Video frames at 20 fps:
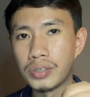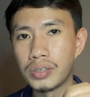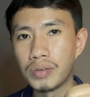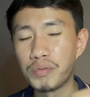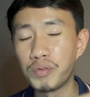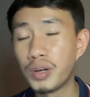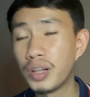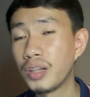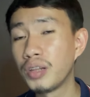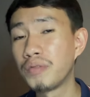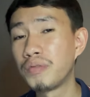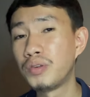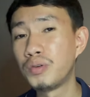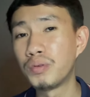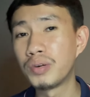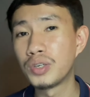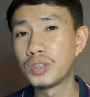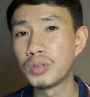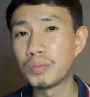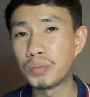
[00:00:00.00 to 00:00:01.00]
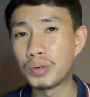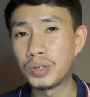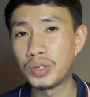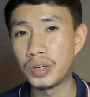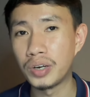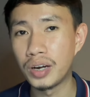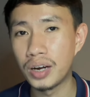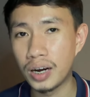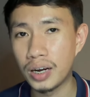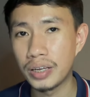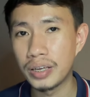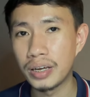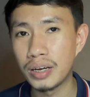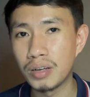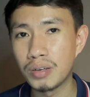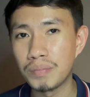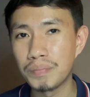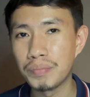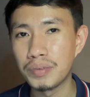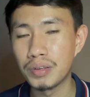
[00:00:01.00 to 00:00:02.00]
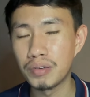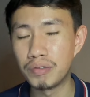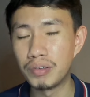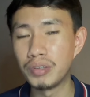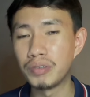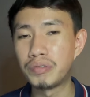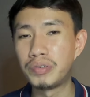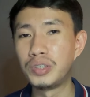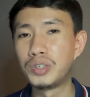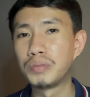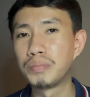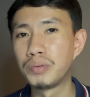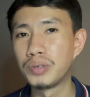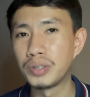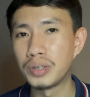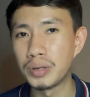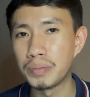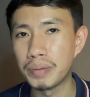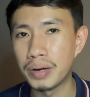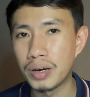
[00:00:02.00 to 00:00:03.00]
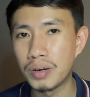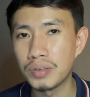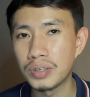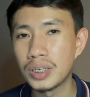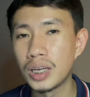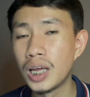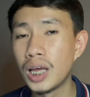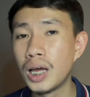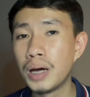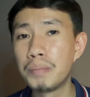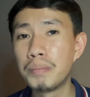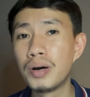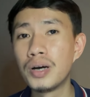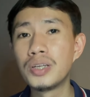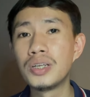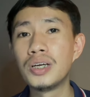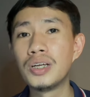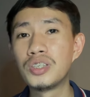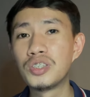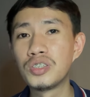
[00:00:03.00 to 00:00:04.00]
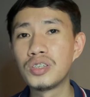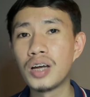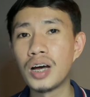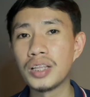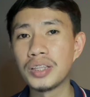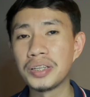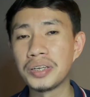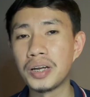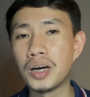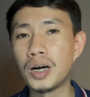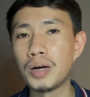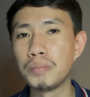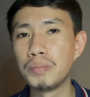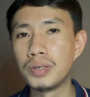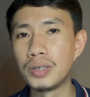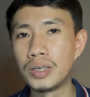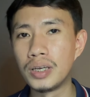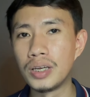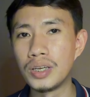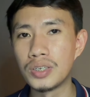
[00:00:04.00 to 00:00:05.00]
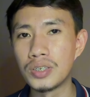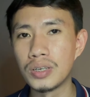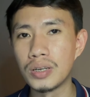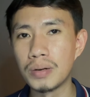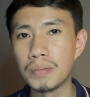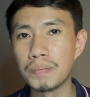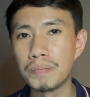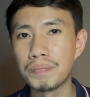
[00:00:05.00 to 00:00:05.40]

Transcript: Well, if you want to support your guy out, feel free to put an amount, but it's not an obligation.